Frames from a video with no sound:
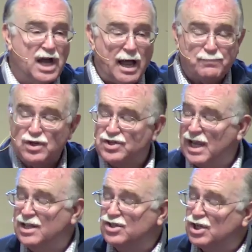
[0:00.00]
adopt
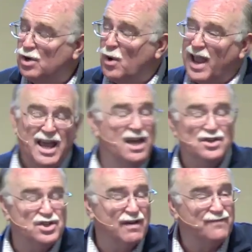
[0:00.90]
us into
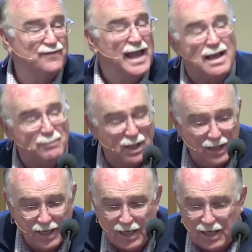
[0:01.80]
His
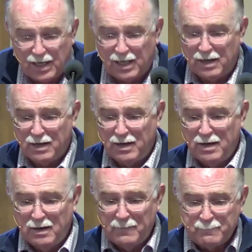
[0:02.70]
family.
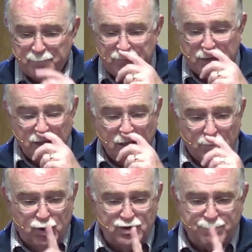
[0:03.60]

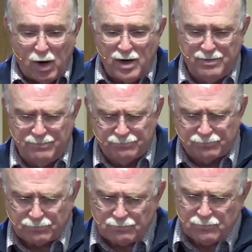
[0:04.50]
Bruce Barton
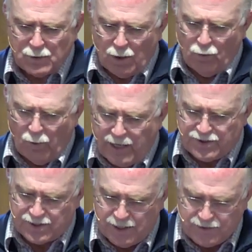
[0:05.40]

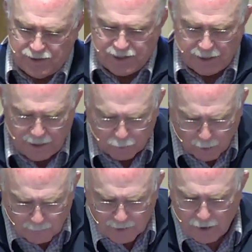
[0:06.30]
writes this. He said,
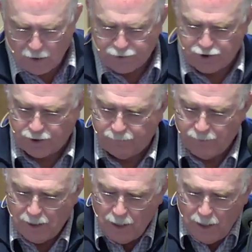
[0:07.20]
in Roman culture,